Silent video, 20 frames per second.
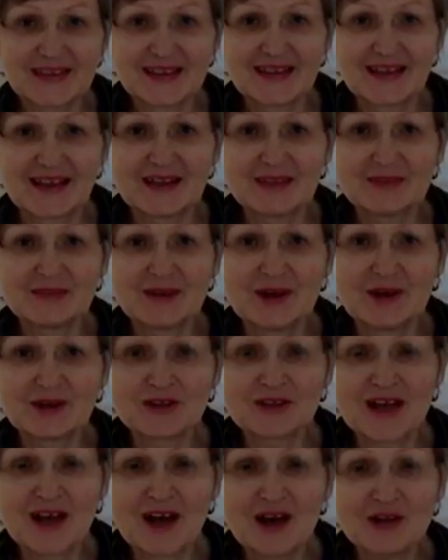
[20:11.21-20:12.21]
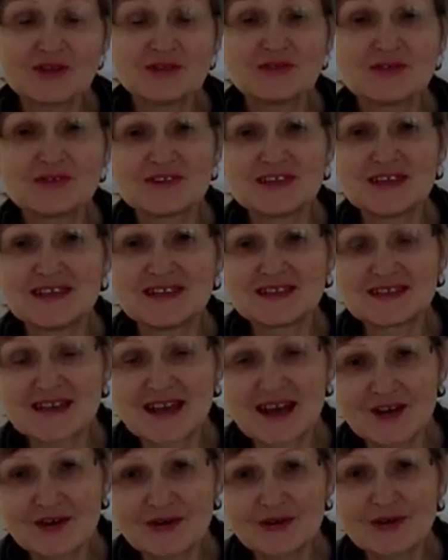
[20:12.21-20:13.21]
about how to read
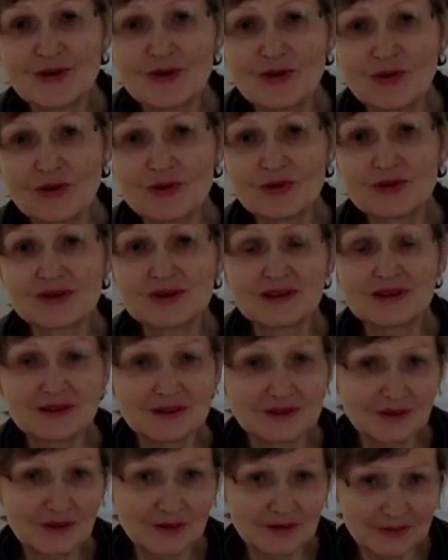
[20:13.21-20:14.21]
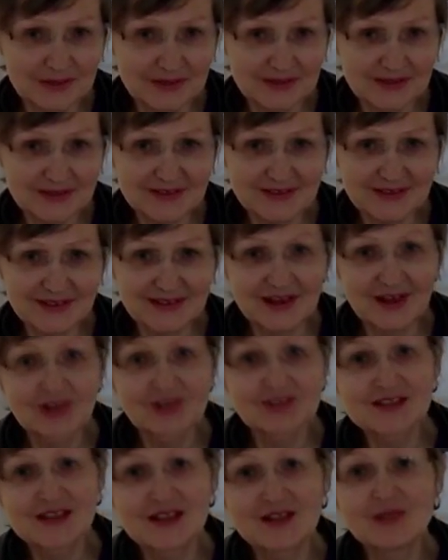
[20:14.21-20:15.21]
tarot or Lenormand. I'll
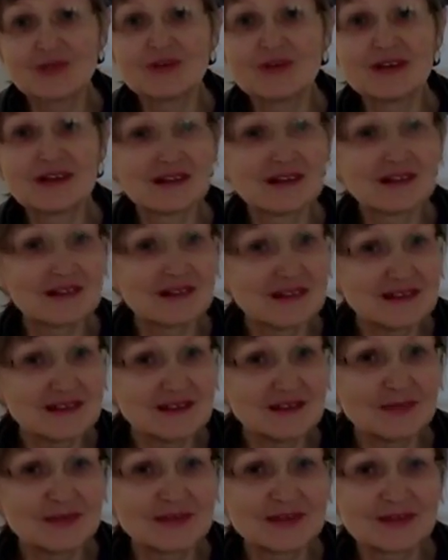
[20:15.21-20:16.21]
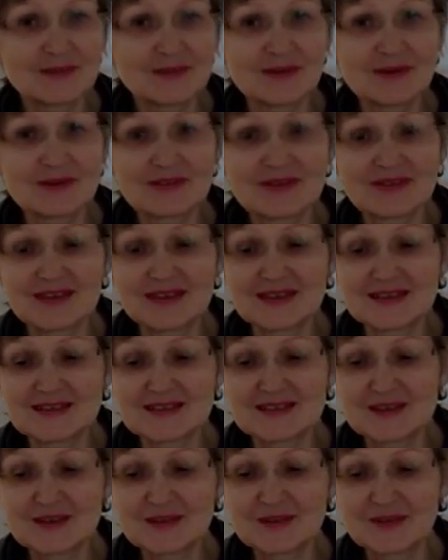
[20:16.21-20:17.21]
tell you a little bit about
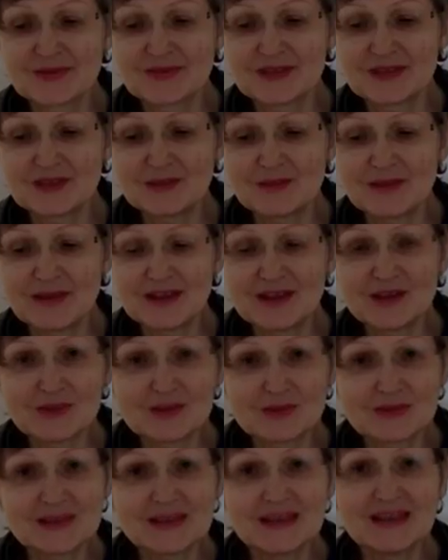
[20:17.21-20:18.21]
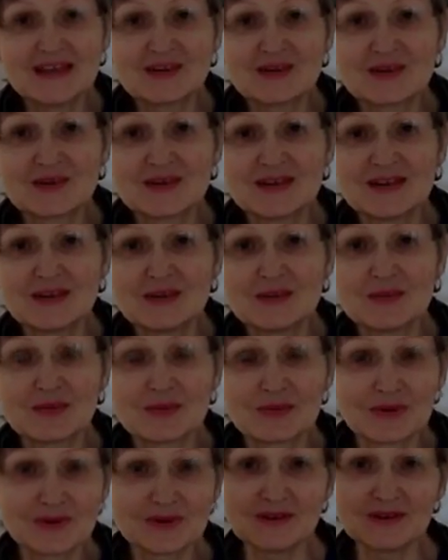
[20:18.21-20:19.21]
things that might really, really
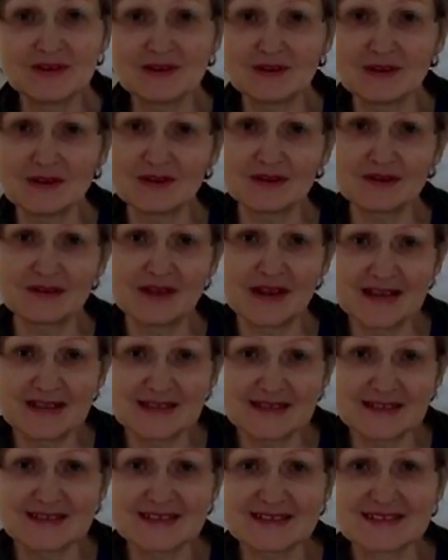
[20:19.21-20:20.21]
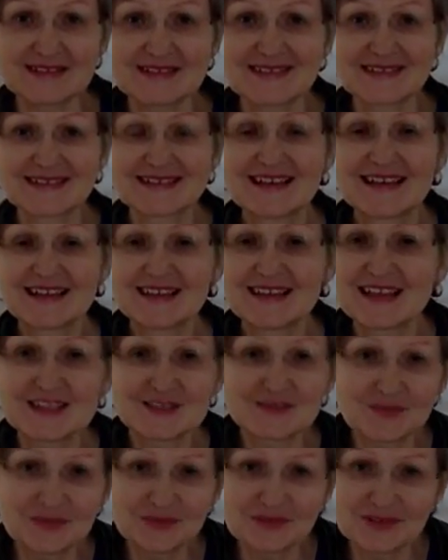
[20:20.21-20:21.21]
broaden your horizons. And that's
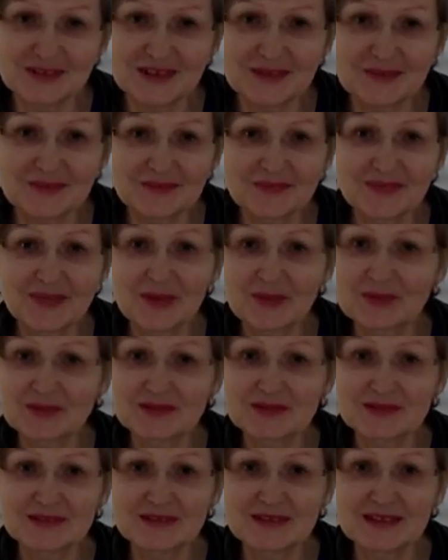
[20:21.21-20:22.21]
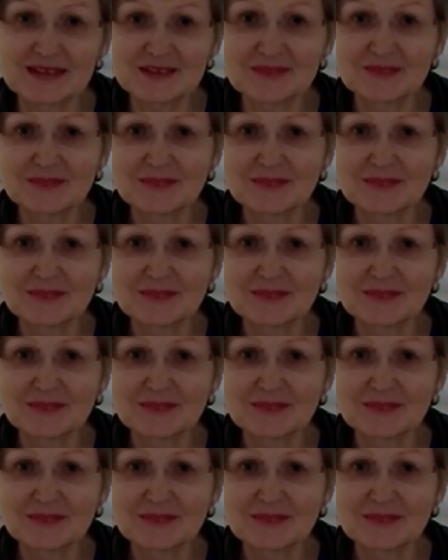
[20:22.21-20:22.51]
for free, absolutely.